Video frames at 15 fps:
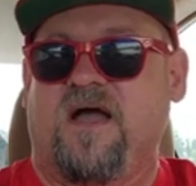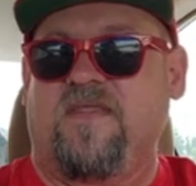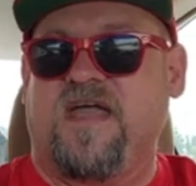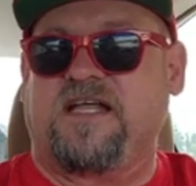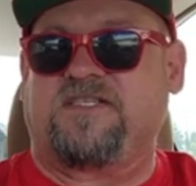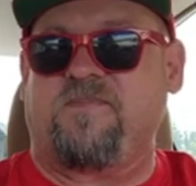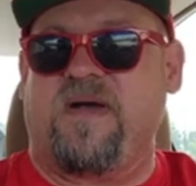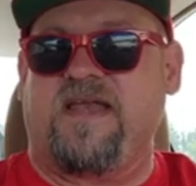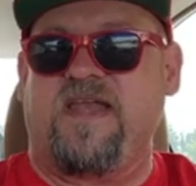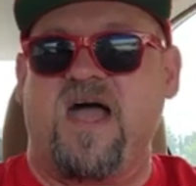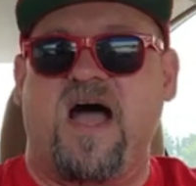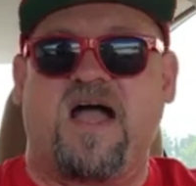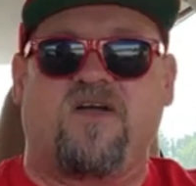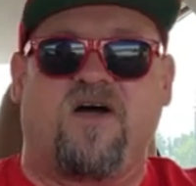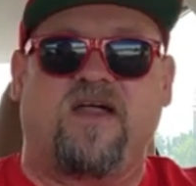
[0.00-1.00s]
That's my
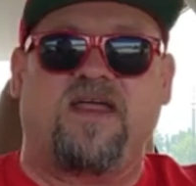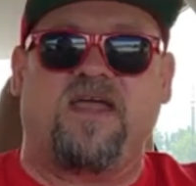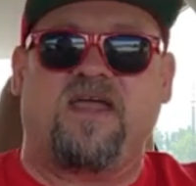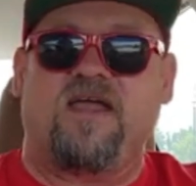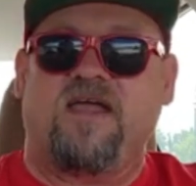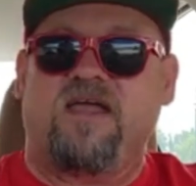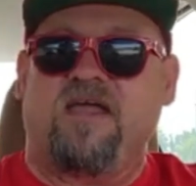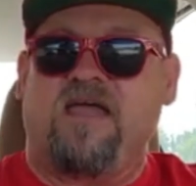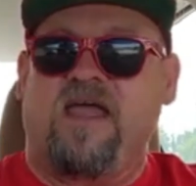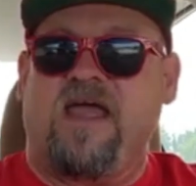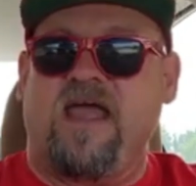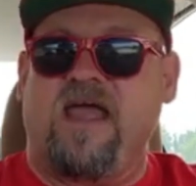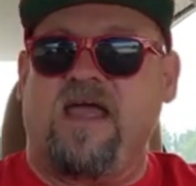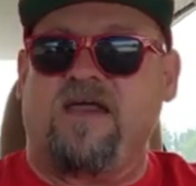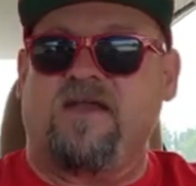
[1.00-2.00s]
knock on it.
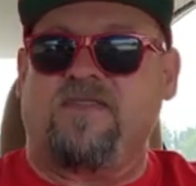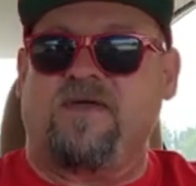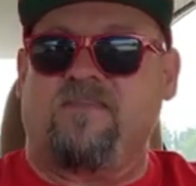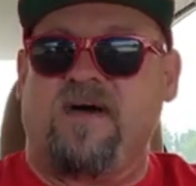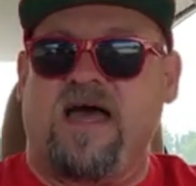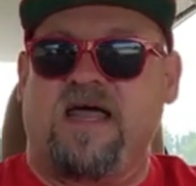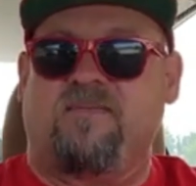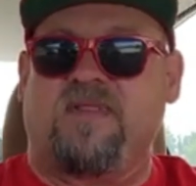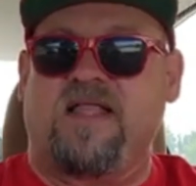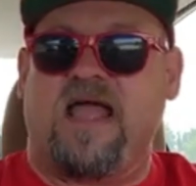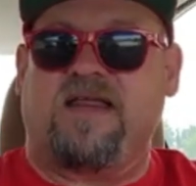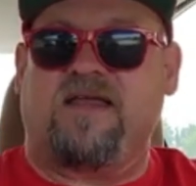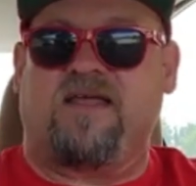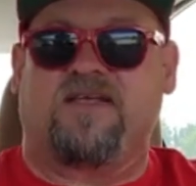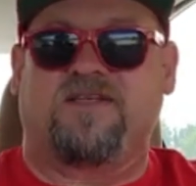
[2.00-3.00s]
And the bottom
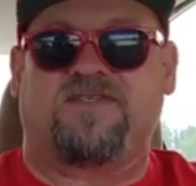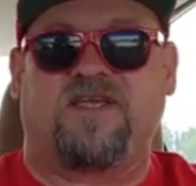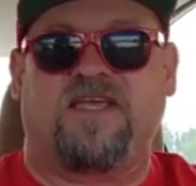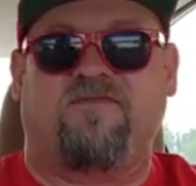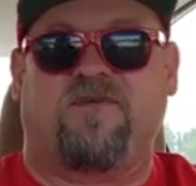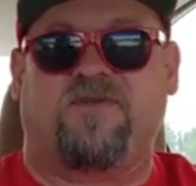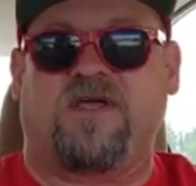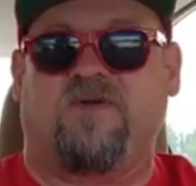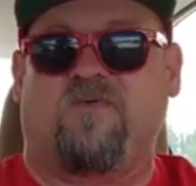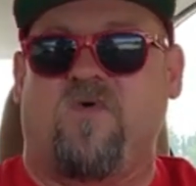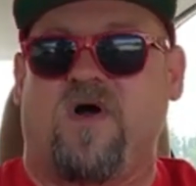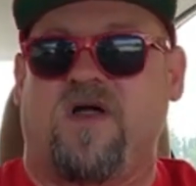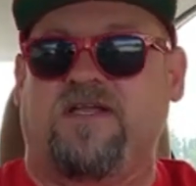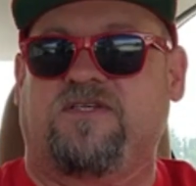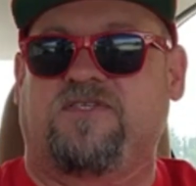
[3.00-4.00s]
line is, Evil Dead
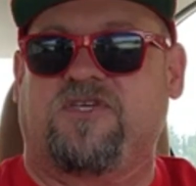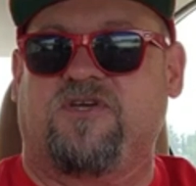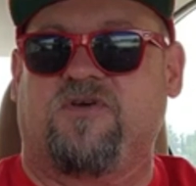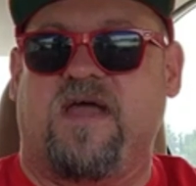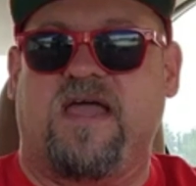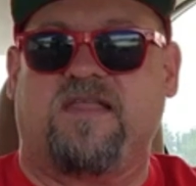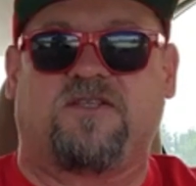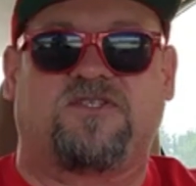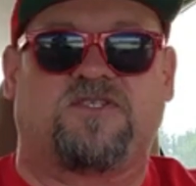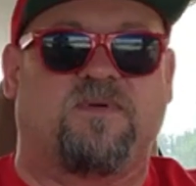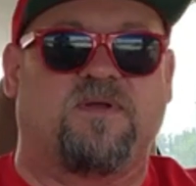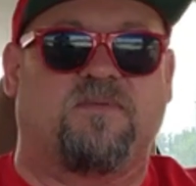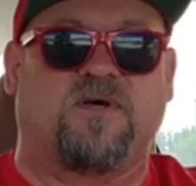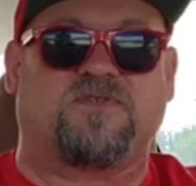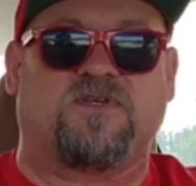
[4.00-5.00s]
1 and 2 had some
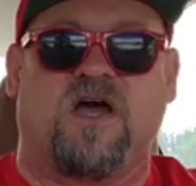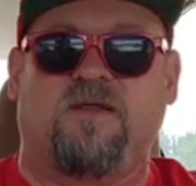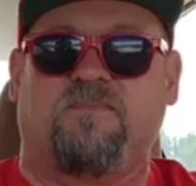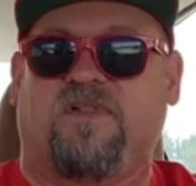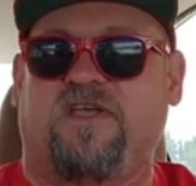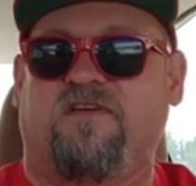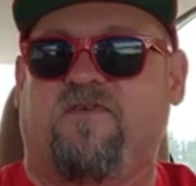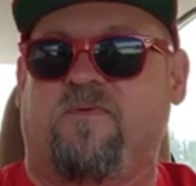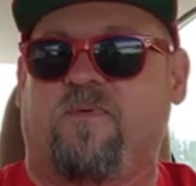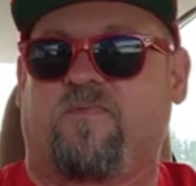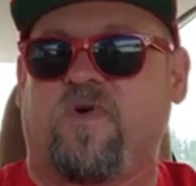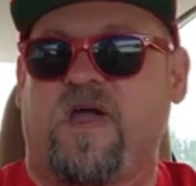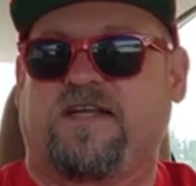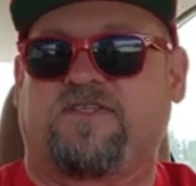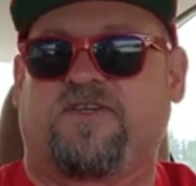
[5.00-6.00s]
of the most unbelievable
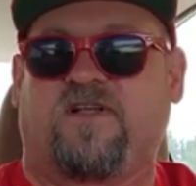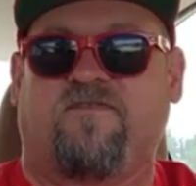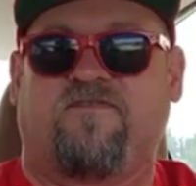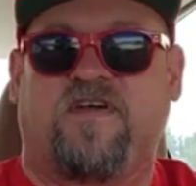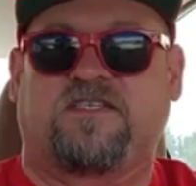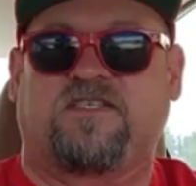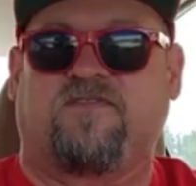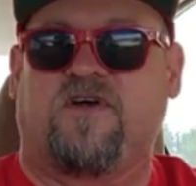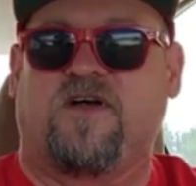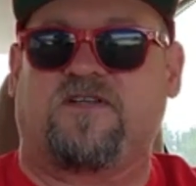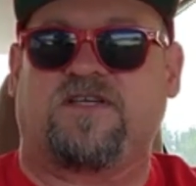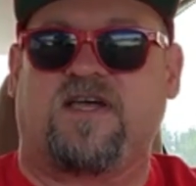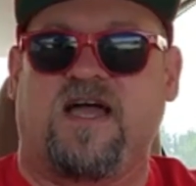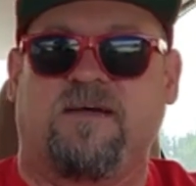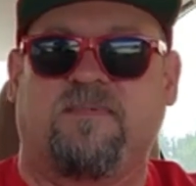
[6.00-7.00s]
practical effects of all
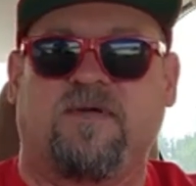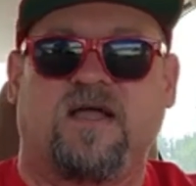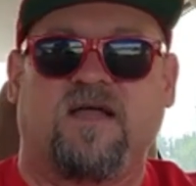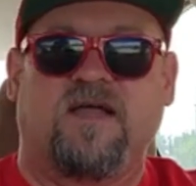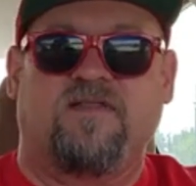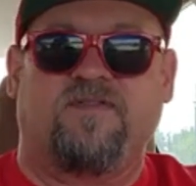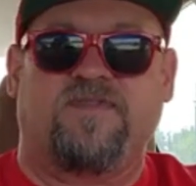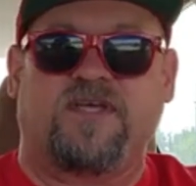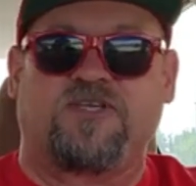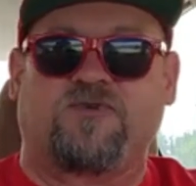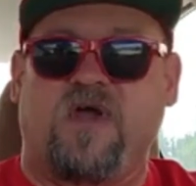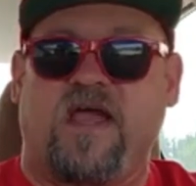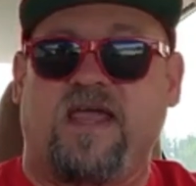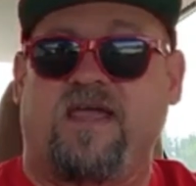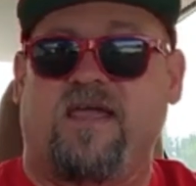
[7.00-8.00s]
time. This
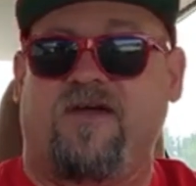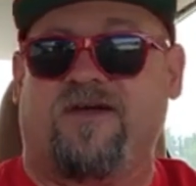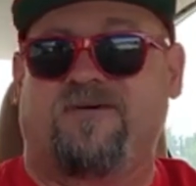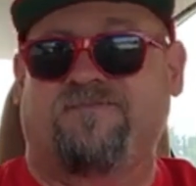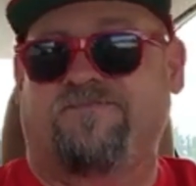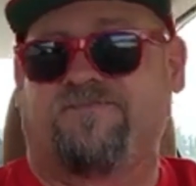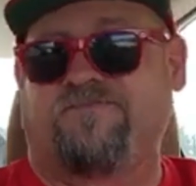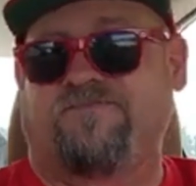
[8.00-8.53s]
right here,